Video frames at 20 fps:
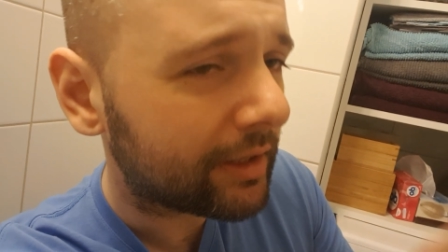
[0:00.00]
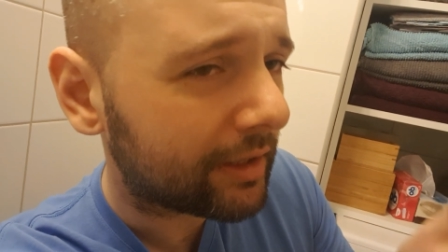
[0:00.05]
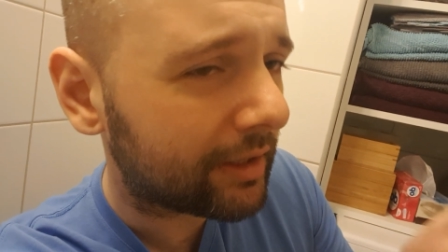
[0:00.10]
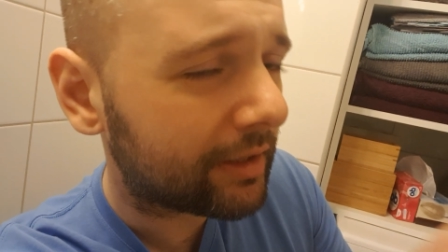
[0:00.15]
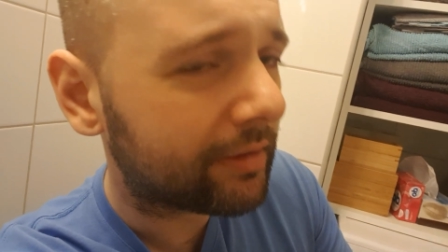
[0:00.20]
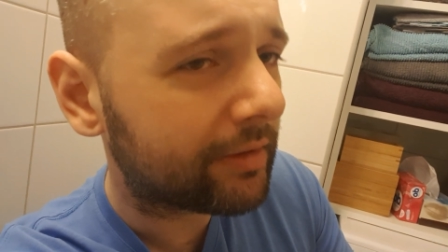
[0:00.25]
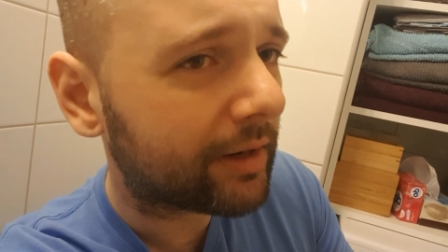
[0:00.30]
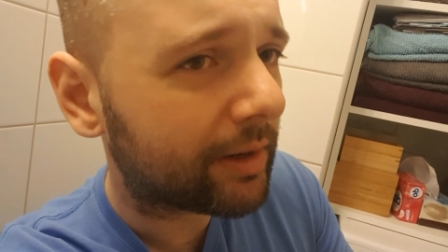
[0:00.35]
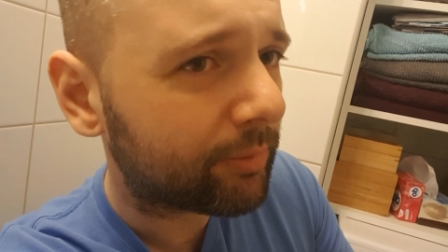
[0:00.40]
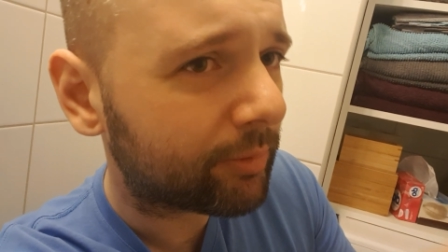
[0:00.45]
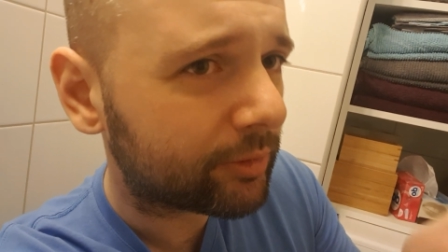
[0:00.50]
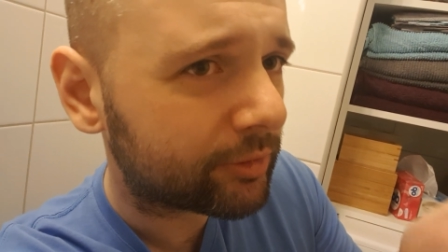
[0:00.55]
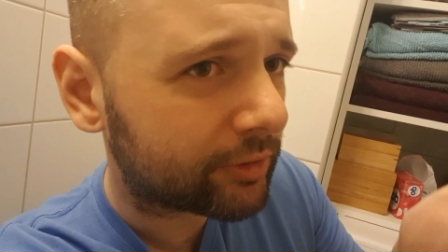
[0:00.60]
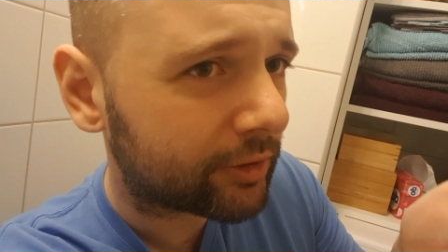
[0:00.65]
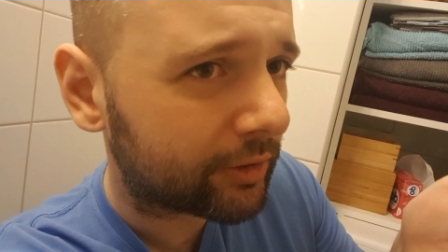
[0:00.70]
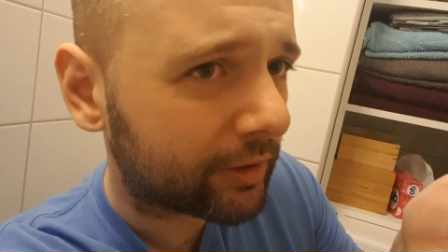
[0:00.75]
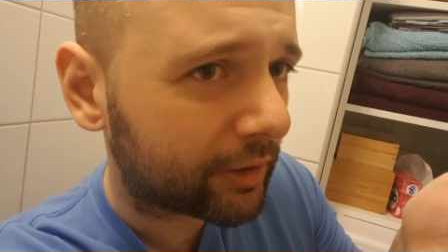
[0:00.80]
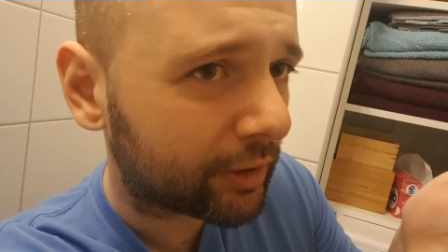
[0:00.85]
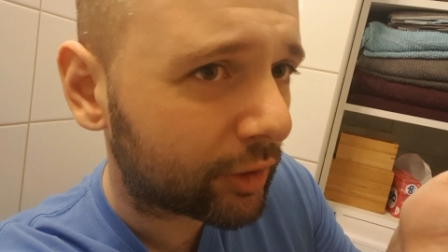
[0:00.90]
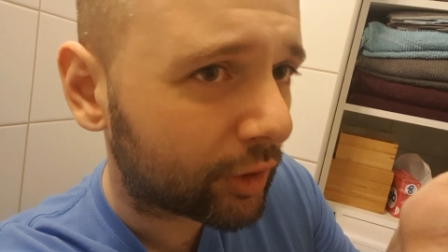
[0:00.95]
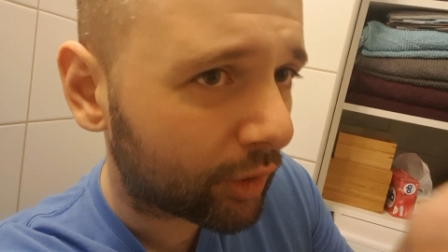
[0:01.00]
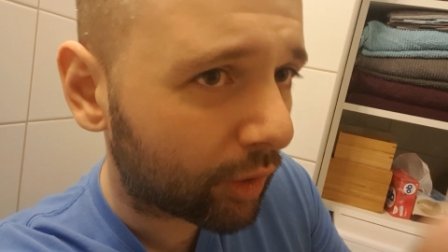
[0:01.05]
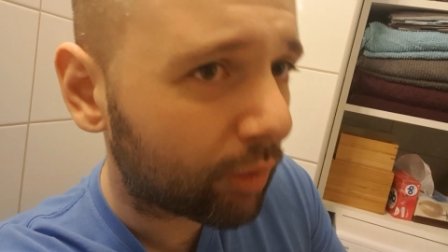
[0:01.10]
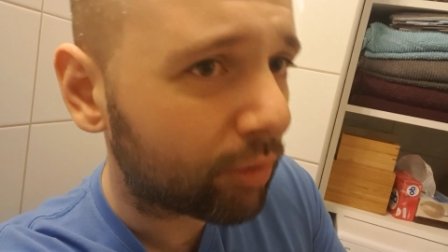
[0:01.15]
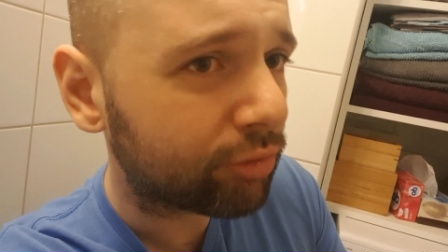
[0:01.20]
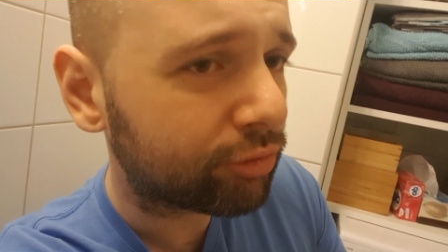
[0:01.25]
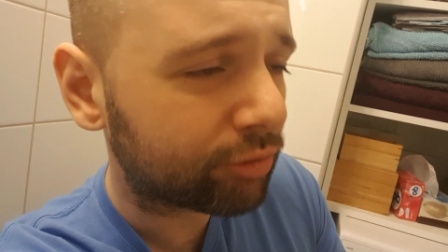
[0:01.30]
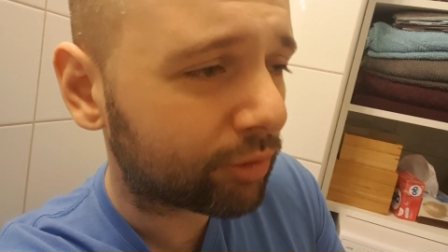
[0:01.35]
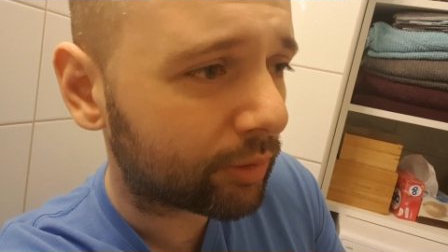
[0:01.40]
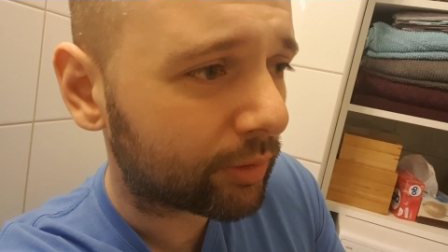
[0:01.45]
Either I was going to
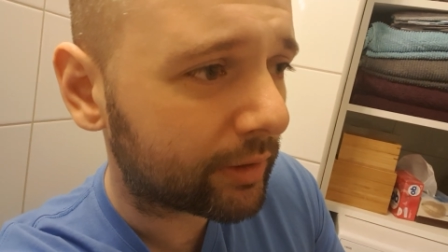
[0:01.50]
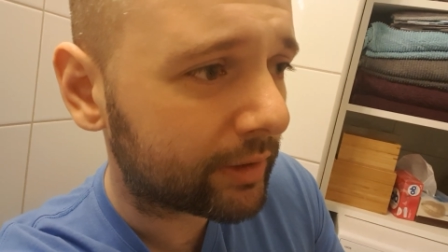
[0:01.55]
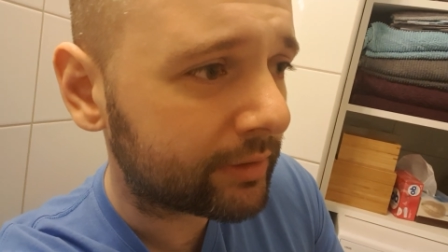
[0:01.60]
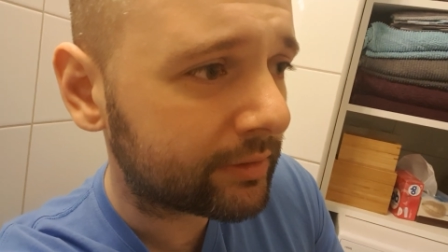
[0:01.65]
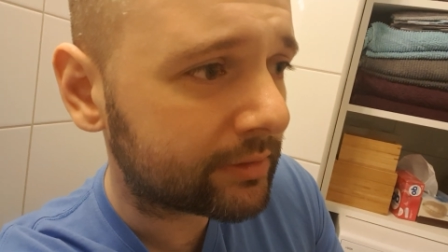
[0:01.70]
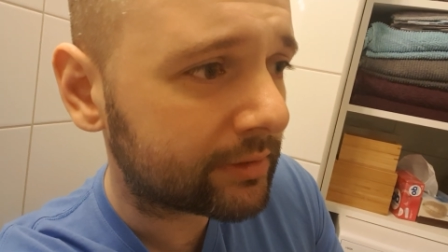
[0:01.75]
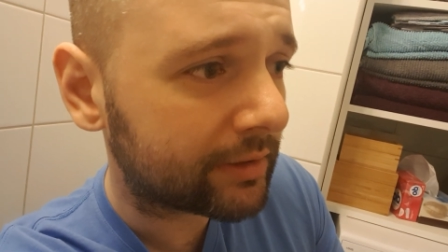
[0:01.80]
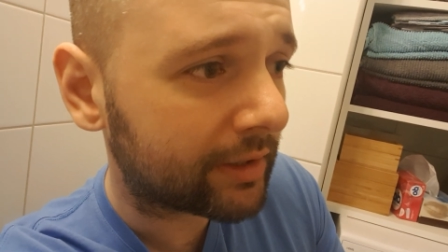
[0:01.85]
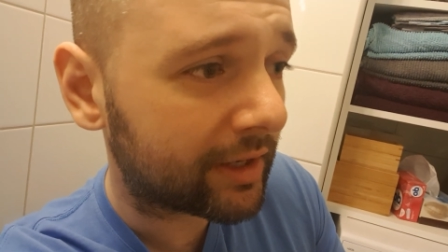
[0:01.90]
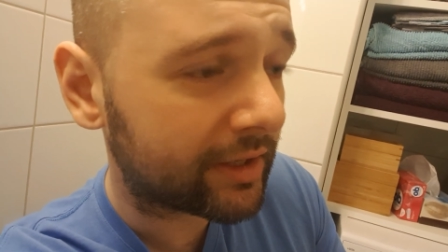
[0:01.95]
go for it